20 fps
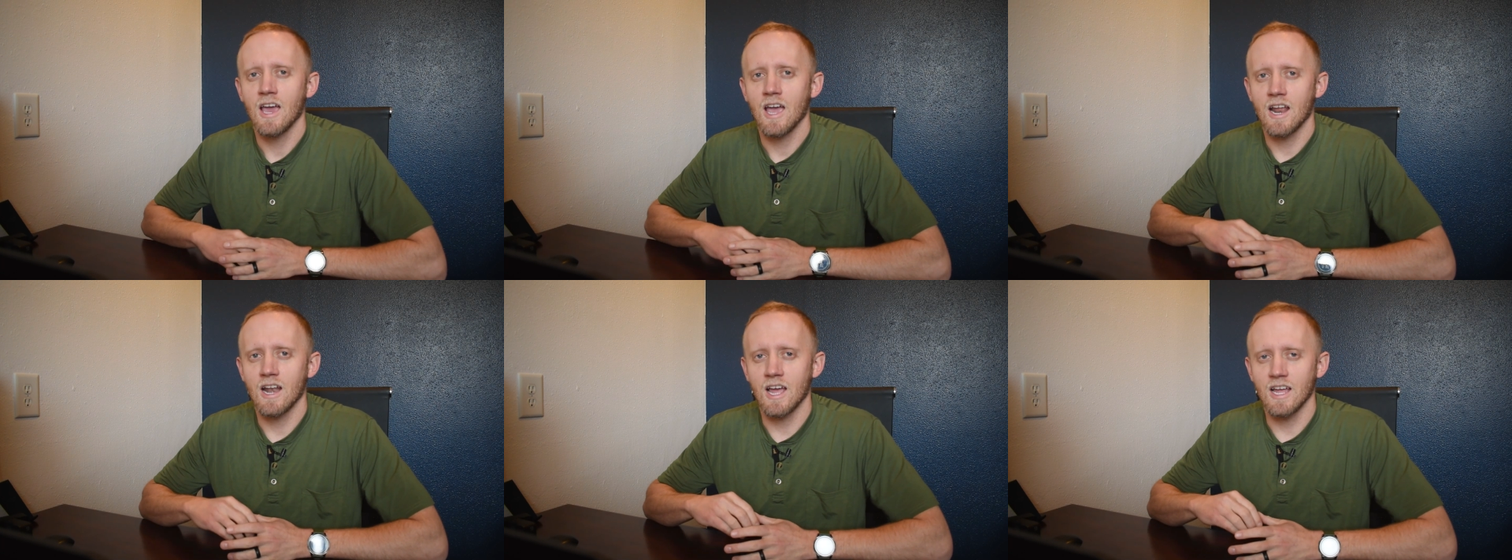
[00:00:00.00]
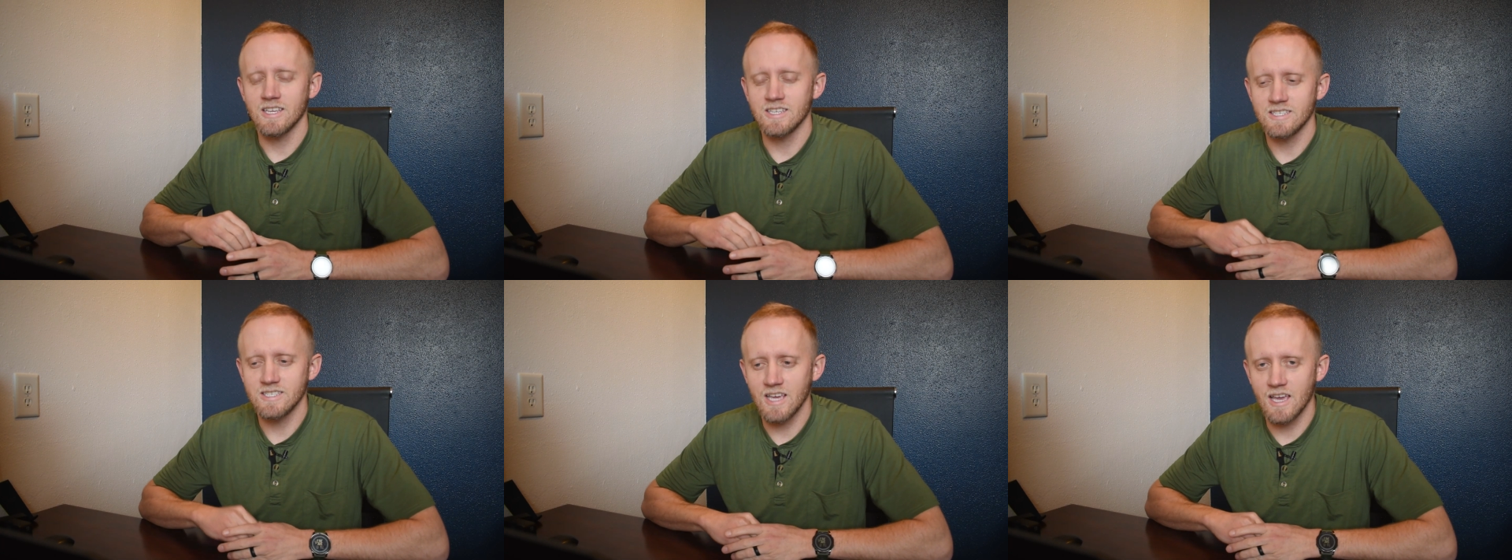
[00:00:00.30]
and
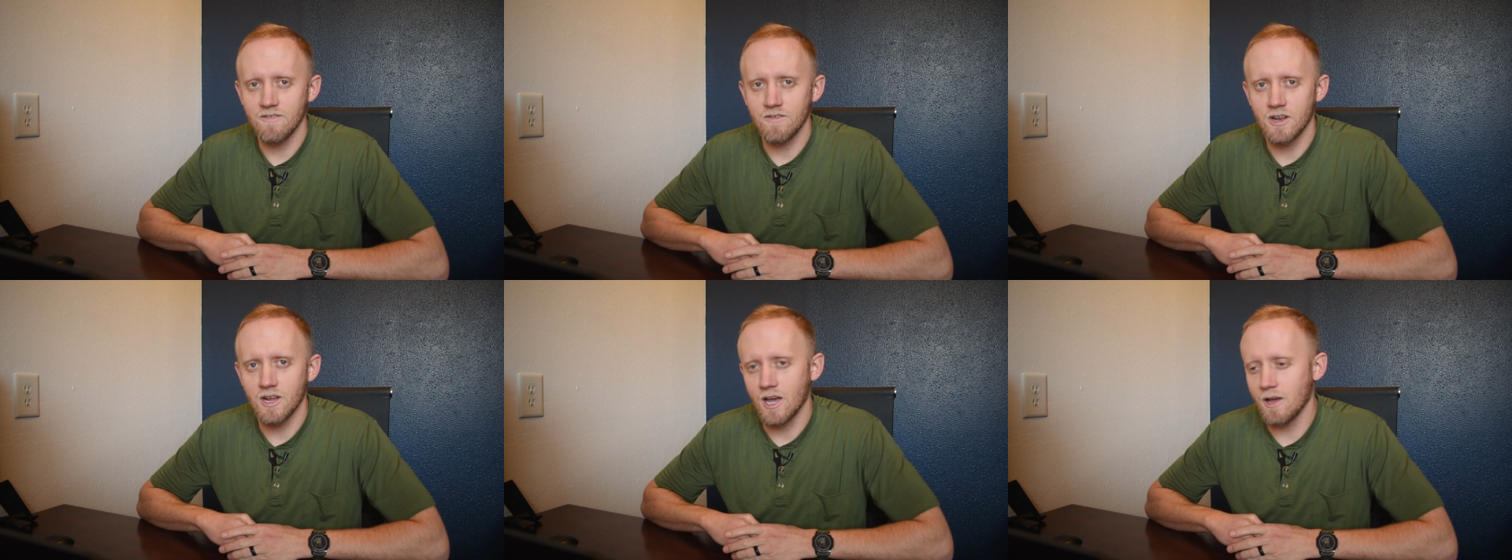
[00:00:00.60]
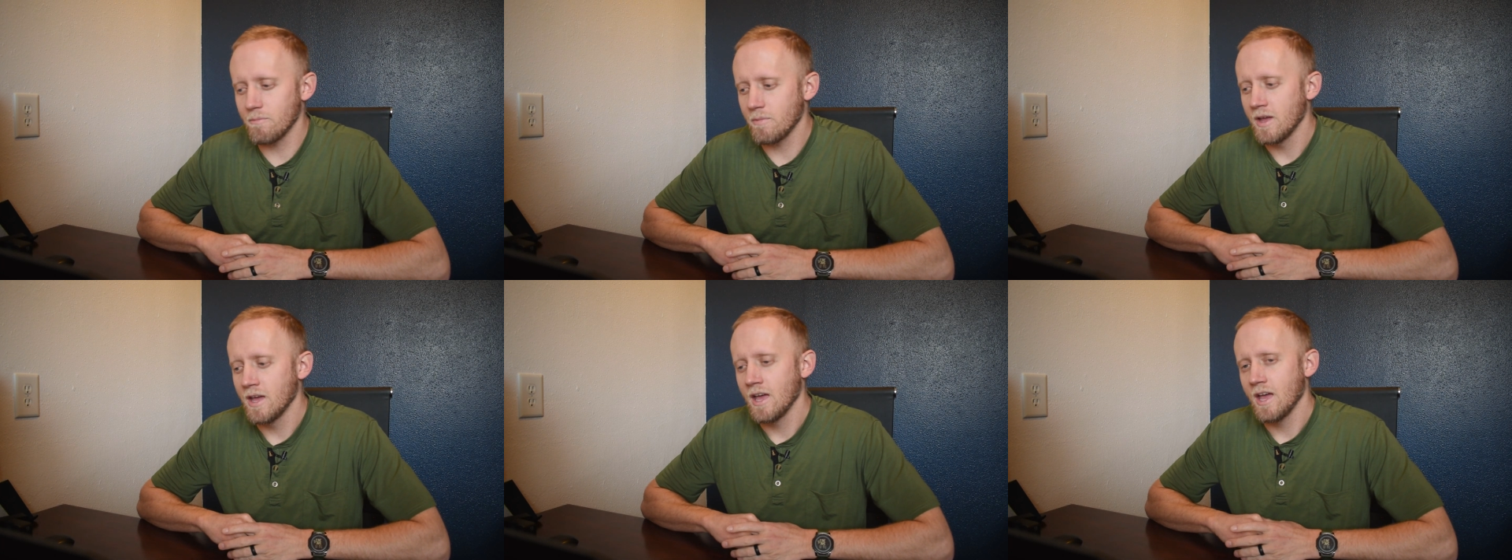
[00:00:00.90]
I save it
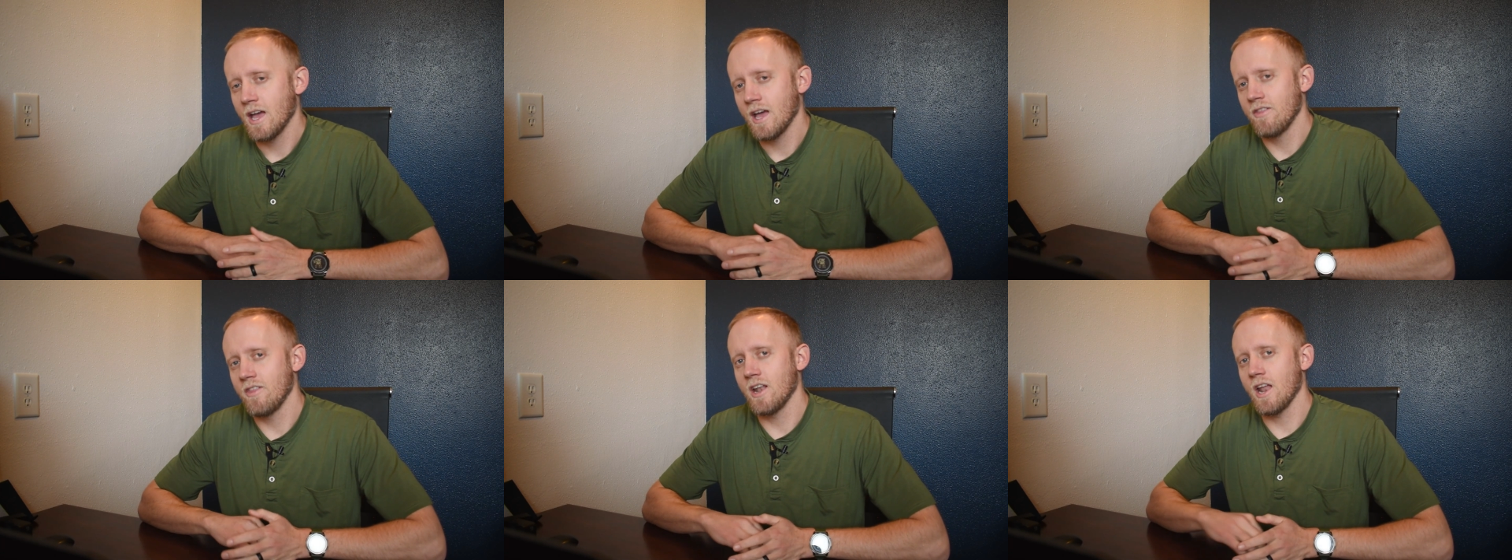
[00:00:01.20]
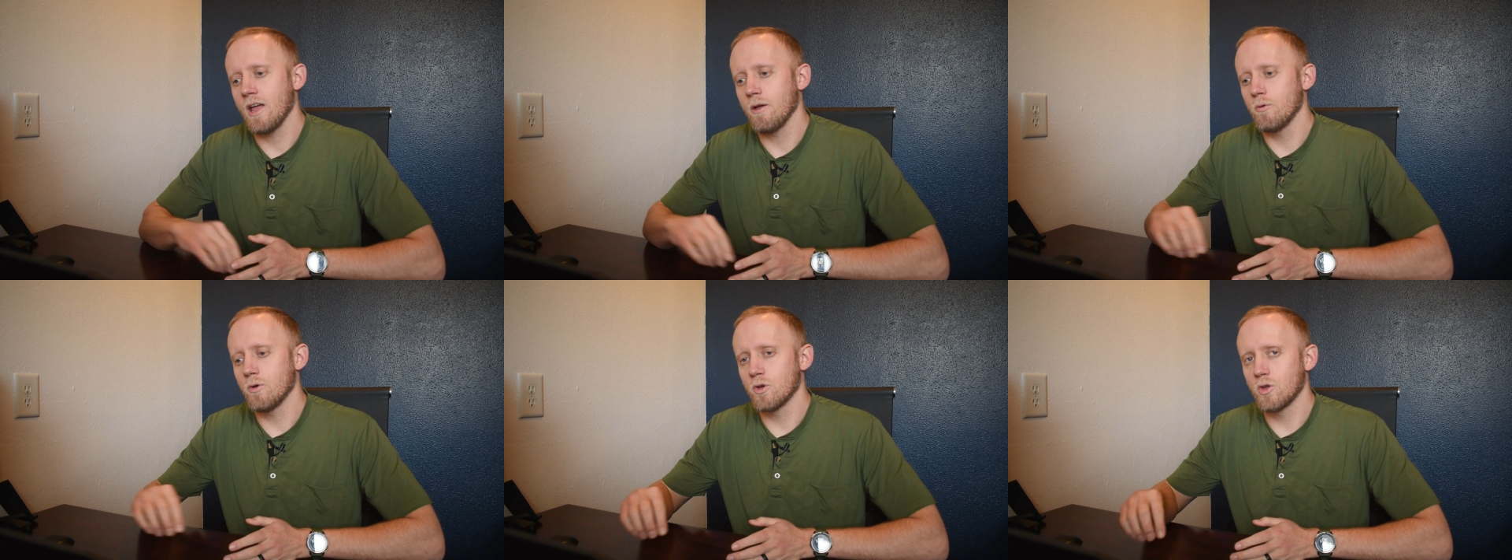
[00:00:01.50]
up, and then
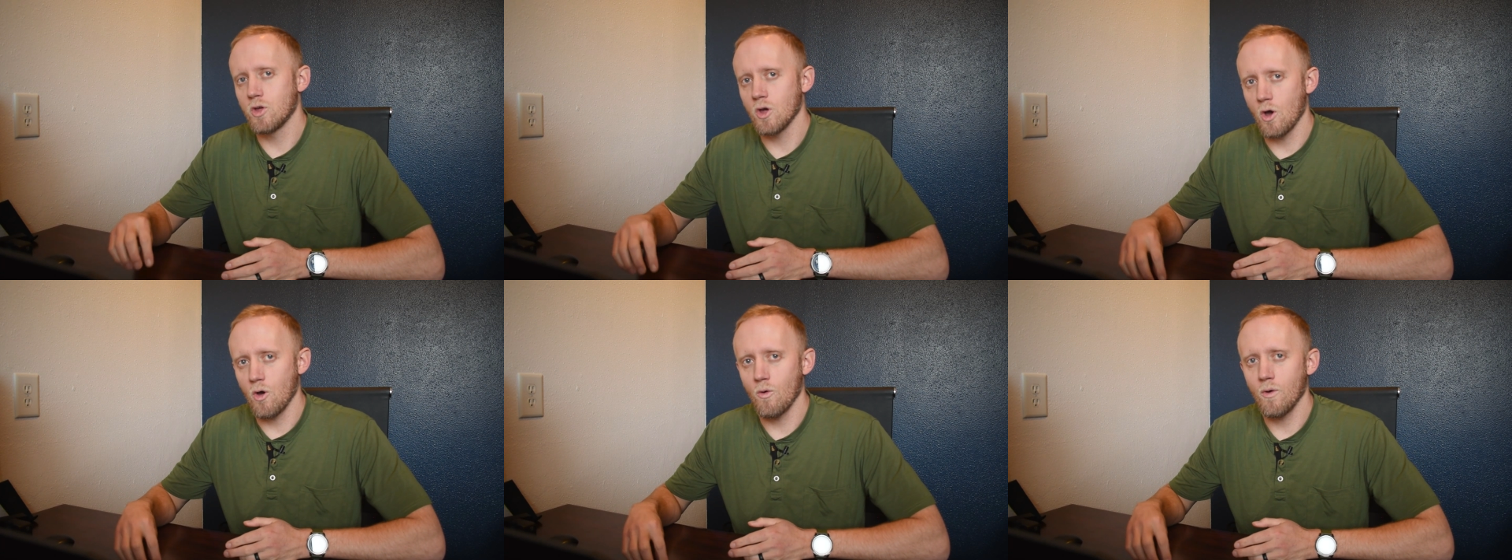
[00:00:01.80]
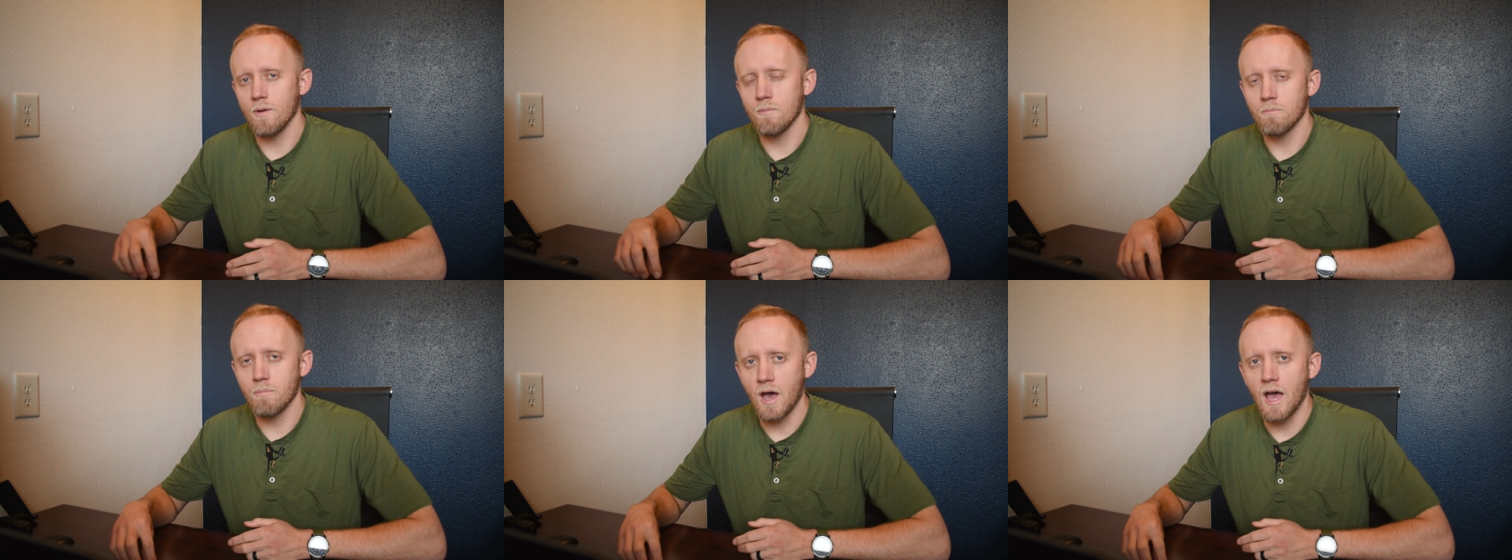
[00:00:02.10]
I will go and